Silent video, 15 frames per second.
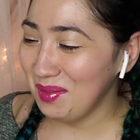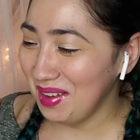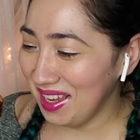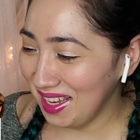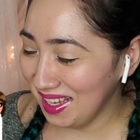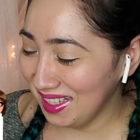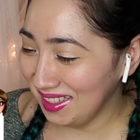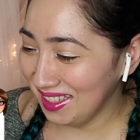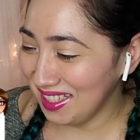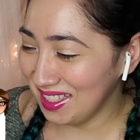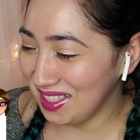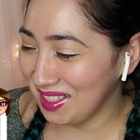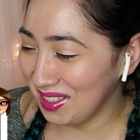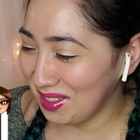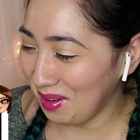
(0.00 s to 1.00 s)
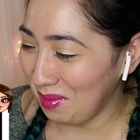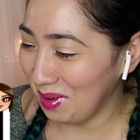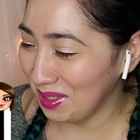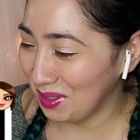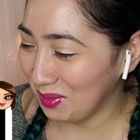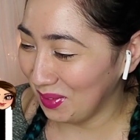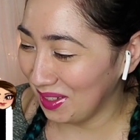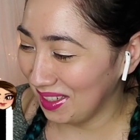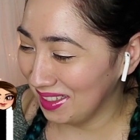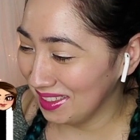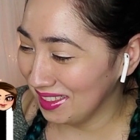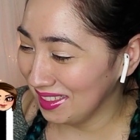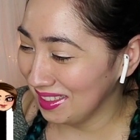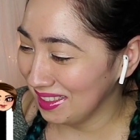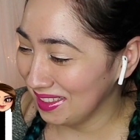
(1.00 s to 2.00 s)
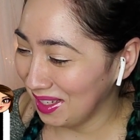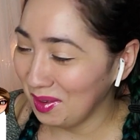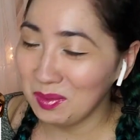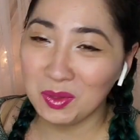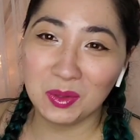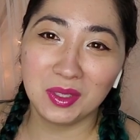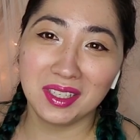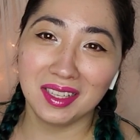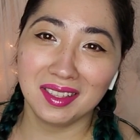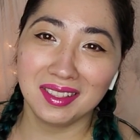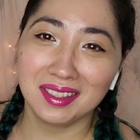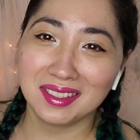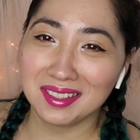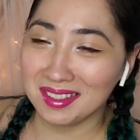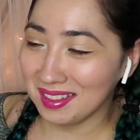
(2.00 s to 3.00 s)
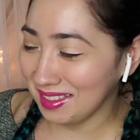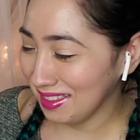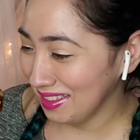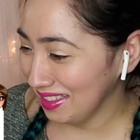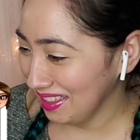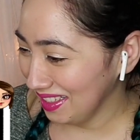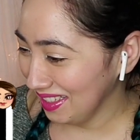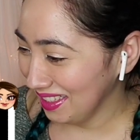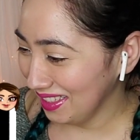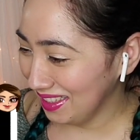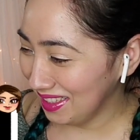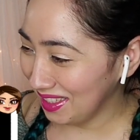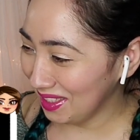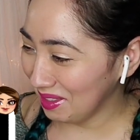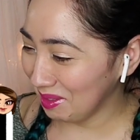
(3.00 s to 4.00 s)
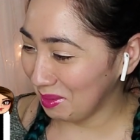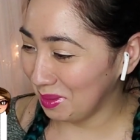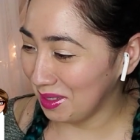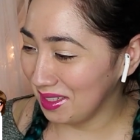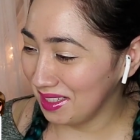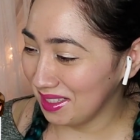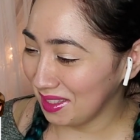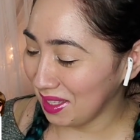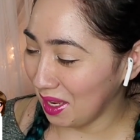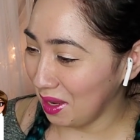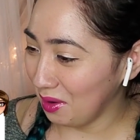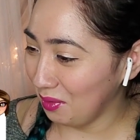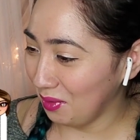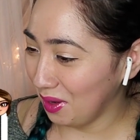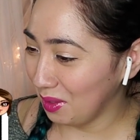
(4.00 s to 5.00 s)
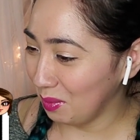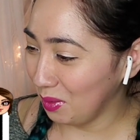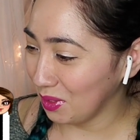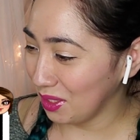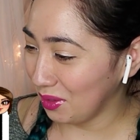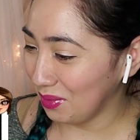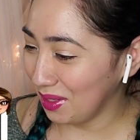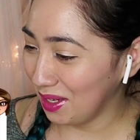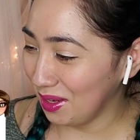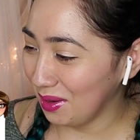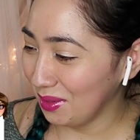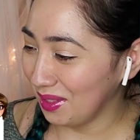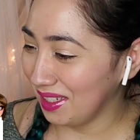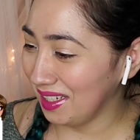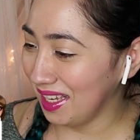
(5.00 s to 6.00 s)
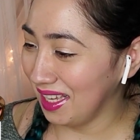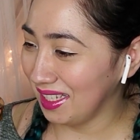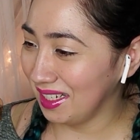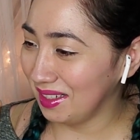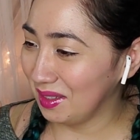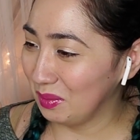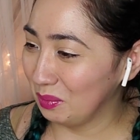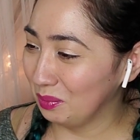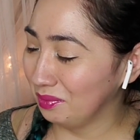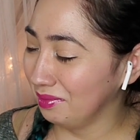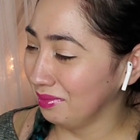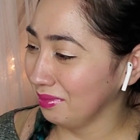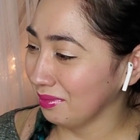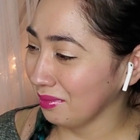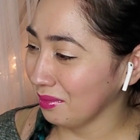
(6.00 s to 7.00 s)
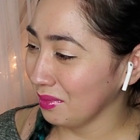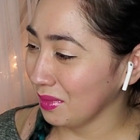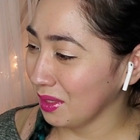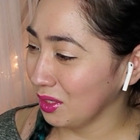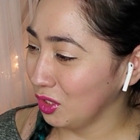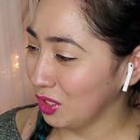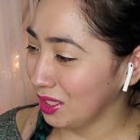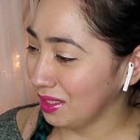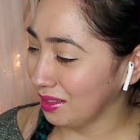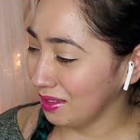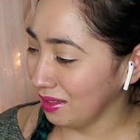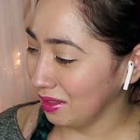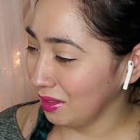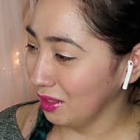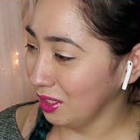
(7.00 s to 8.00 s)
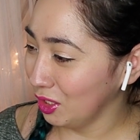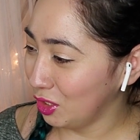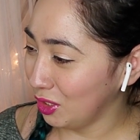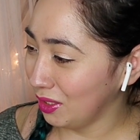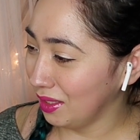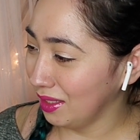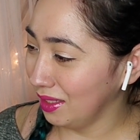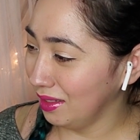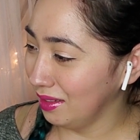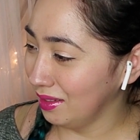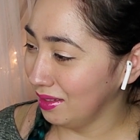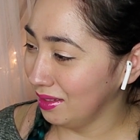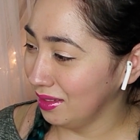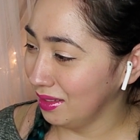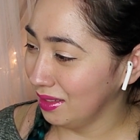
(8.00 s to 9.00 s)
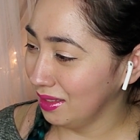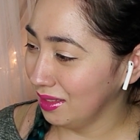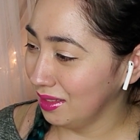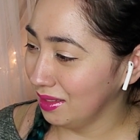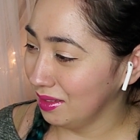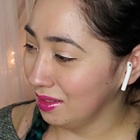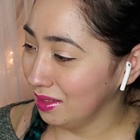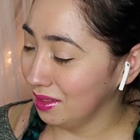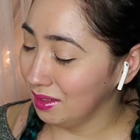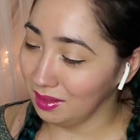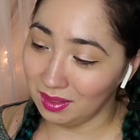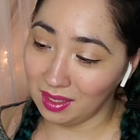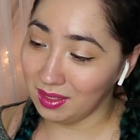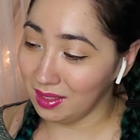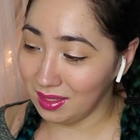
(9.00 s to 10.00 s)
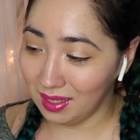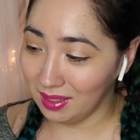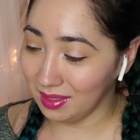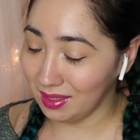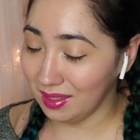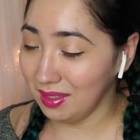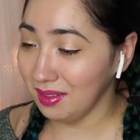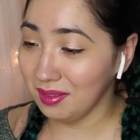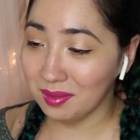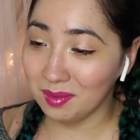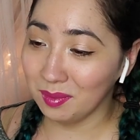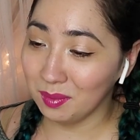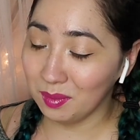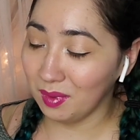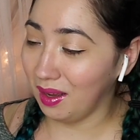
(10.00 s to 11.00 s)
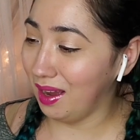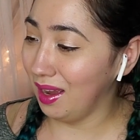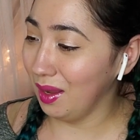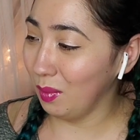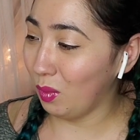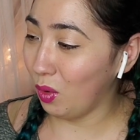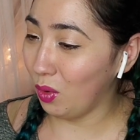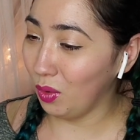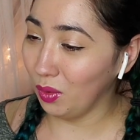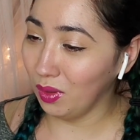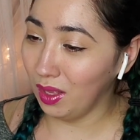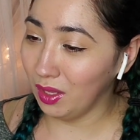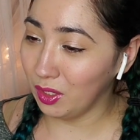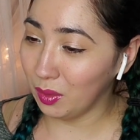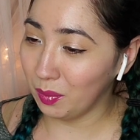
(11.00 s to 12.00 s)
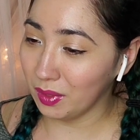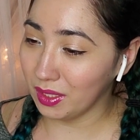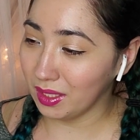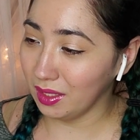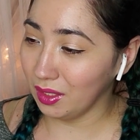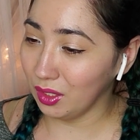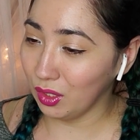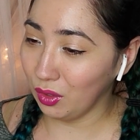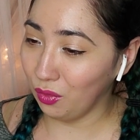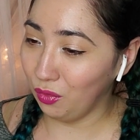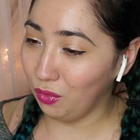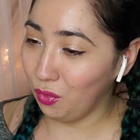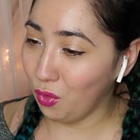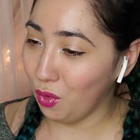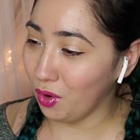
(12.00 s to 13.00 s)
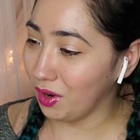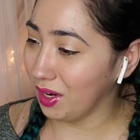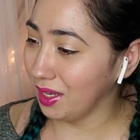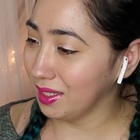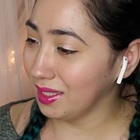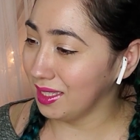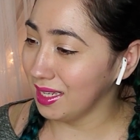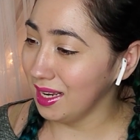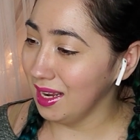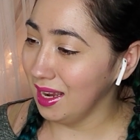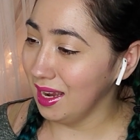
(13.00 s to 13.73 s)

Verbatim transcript: Man, this is so much fun. I'm so jealous. This was a fun music video that had just literally lots of dancing. I am all 100% for it.